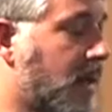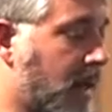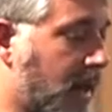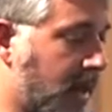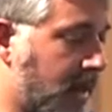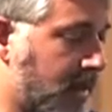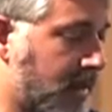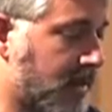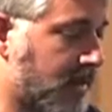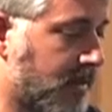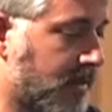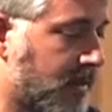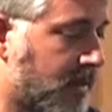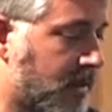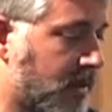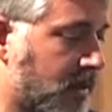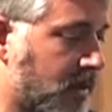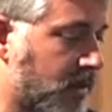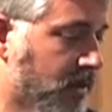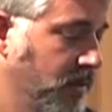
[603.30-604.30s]
and
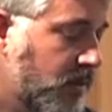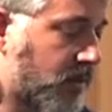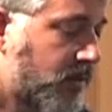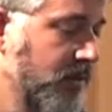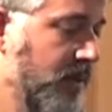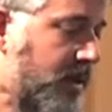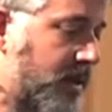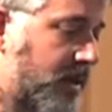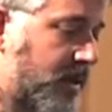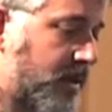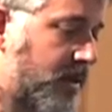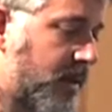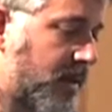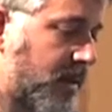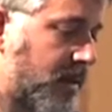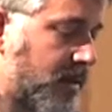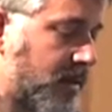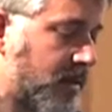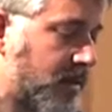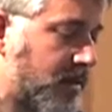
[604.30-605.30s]
so the, the,
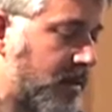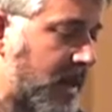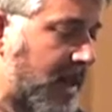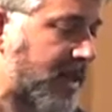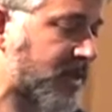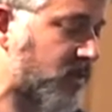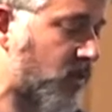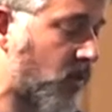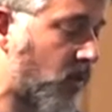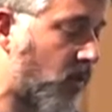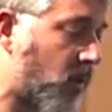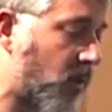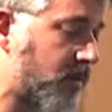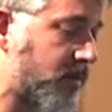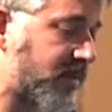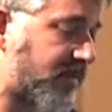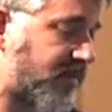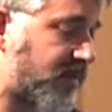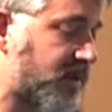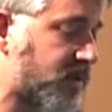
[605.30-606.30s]
the last who won
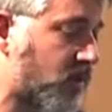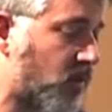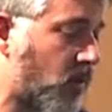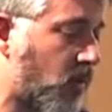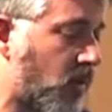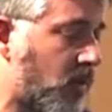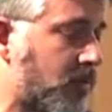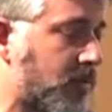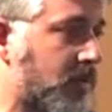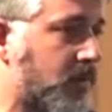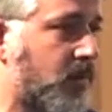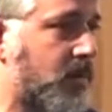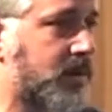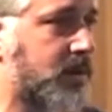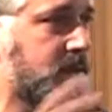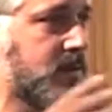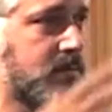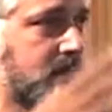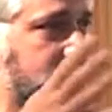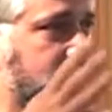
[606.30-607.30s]
the first who won it was